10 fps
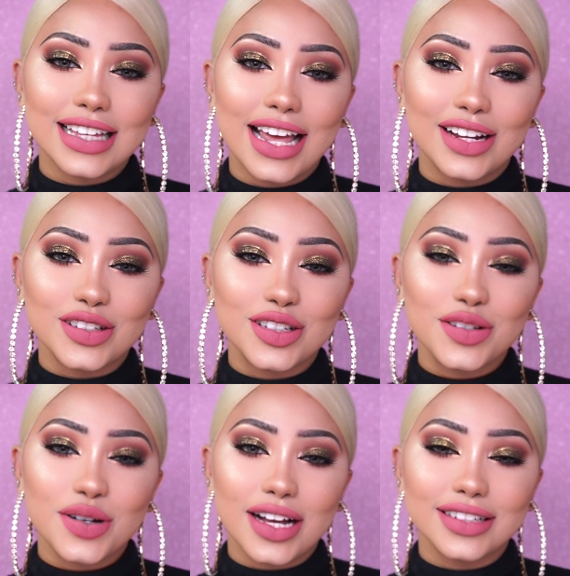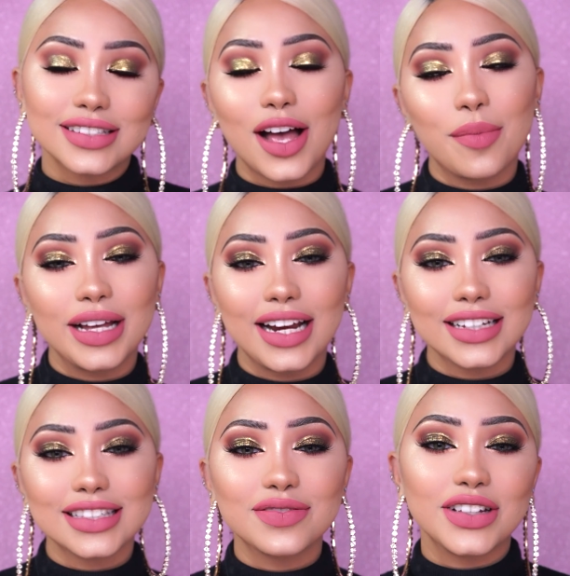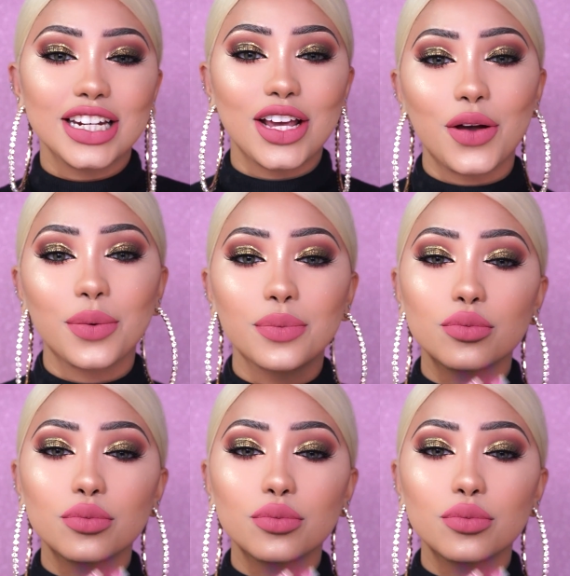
and I'll see you guys on my next video.